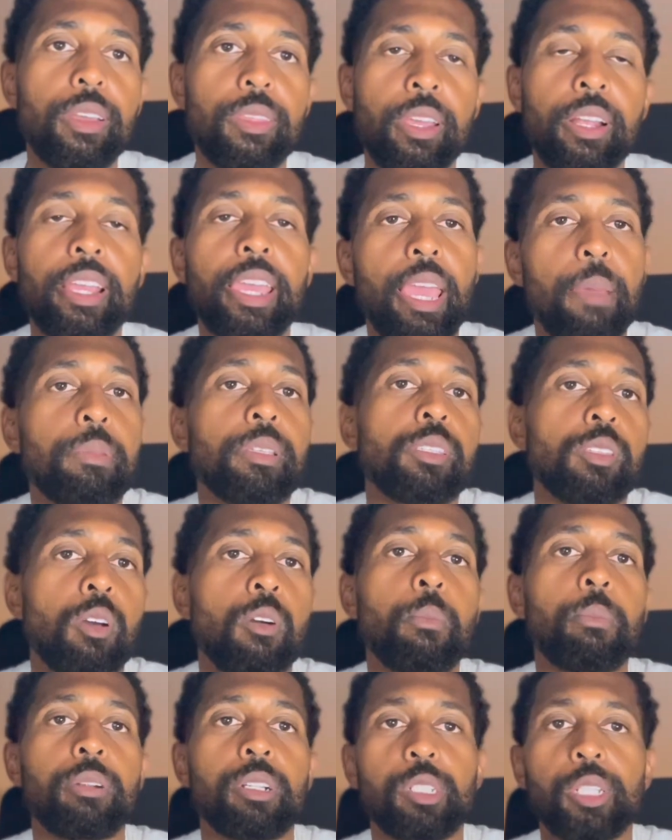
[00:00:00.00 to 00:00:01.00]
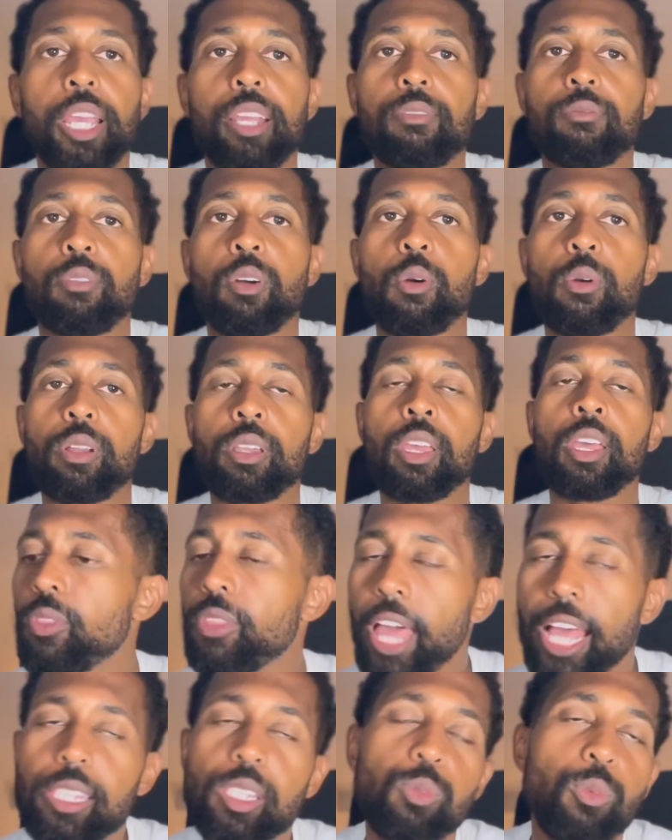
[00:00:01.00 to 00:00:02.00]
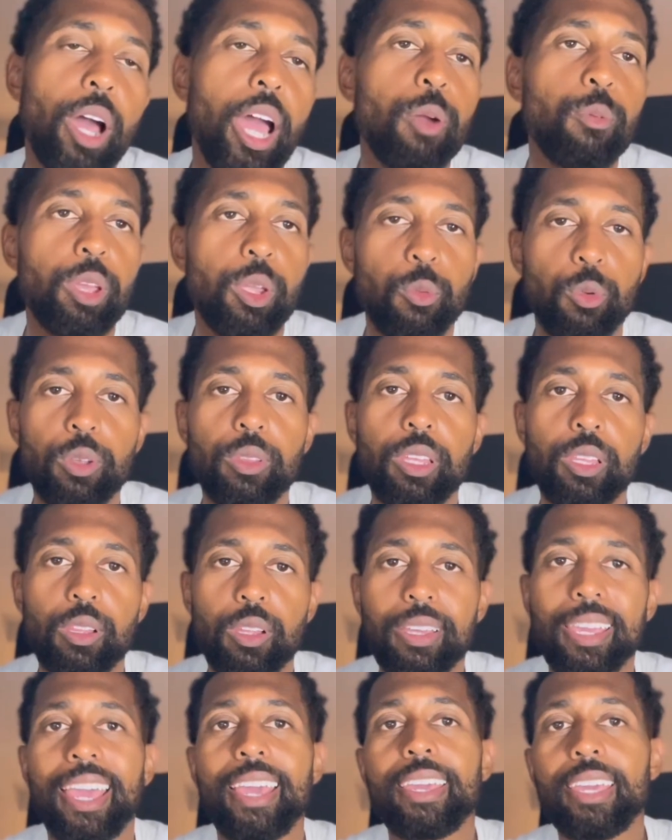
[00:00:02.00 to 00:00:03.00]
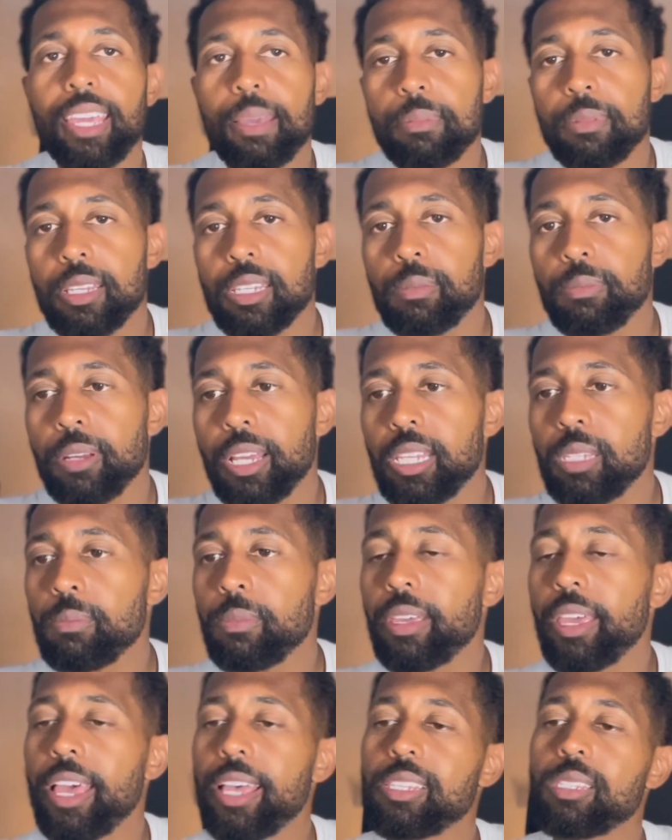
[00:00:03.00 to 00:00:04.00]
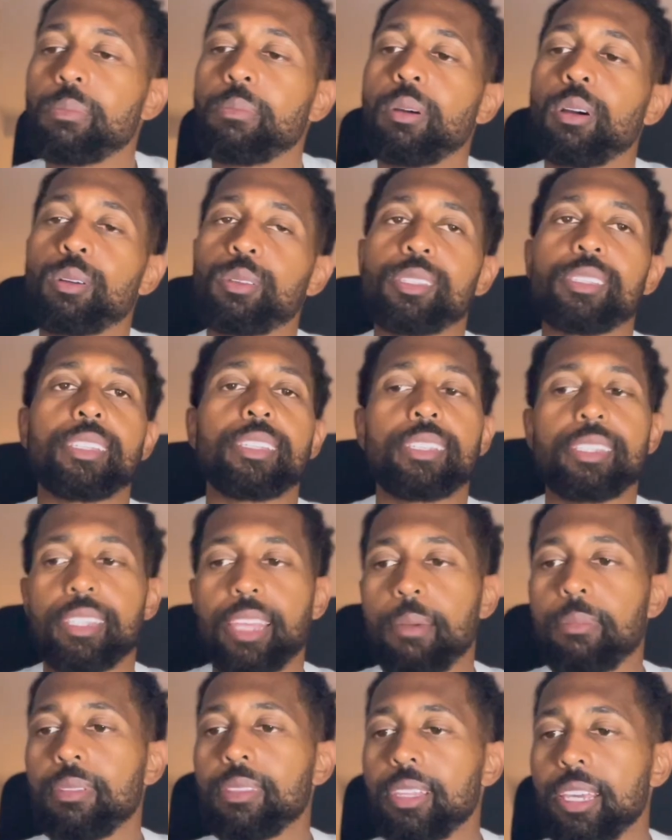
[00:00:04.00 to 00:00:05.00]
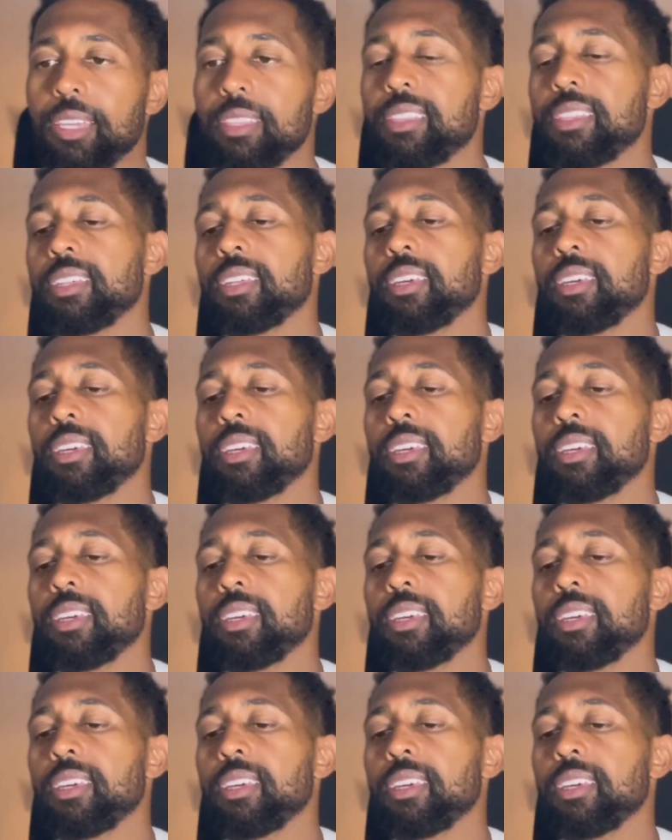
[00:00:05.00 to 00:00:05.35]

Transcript: Their hips don't project forward. That's why we really look at hip displacement as opposed to step length.